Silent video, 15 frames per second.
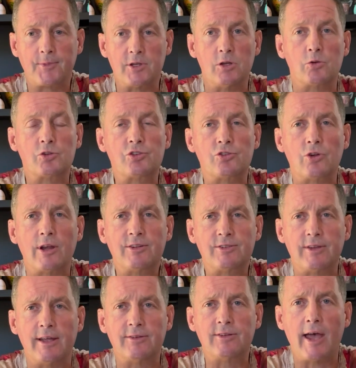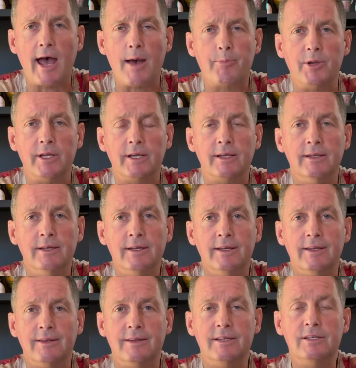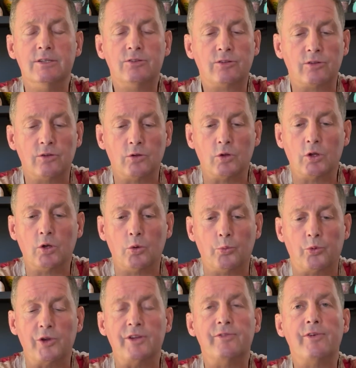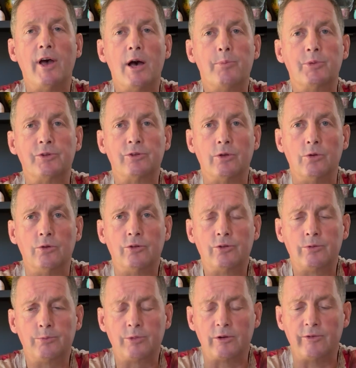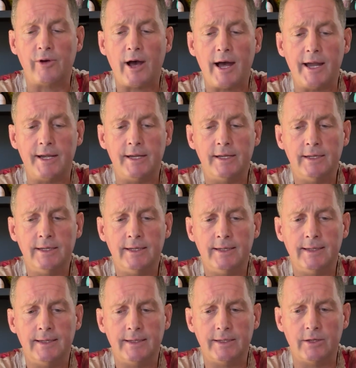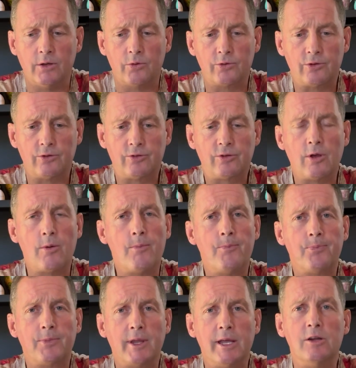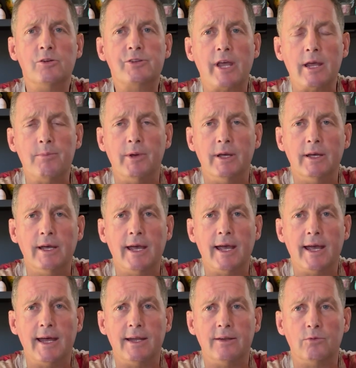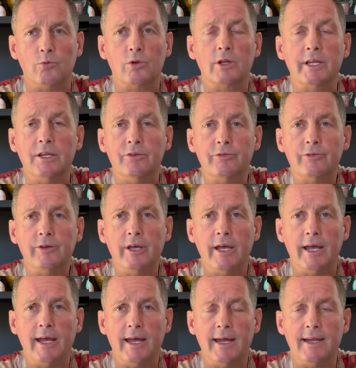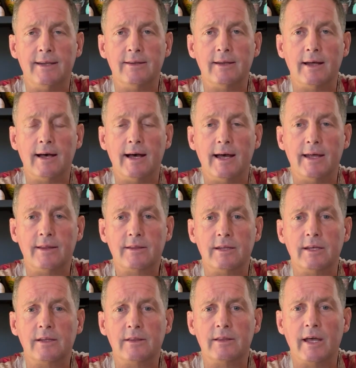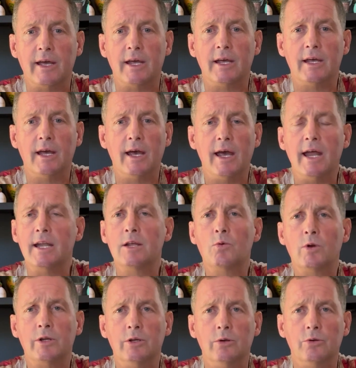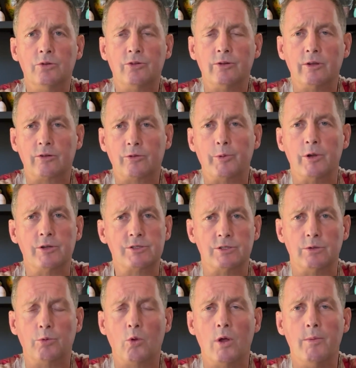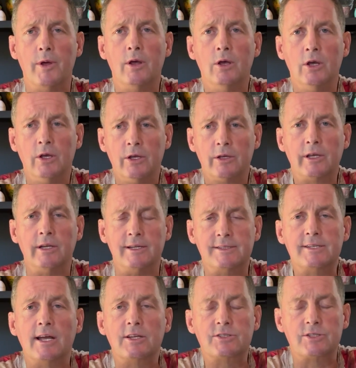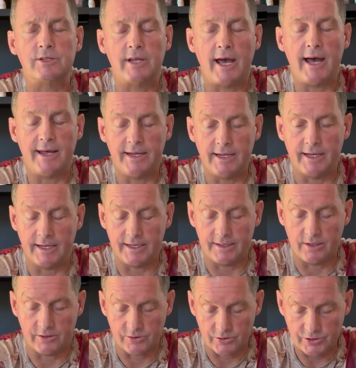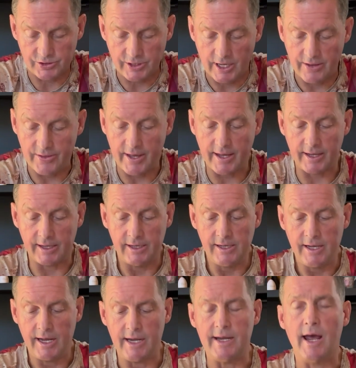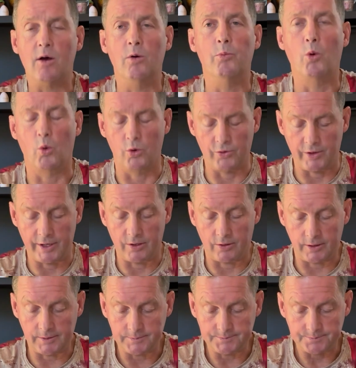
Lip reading: stress that's happening. These little brief episodes provide some entertainment and relief, and I think that anyone who's experienced a deployment can attest to that and understand that and how important they are.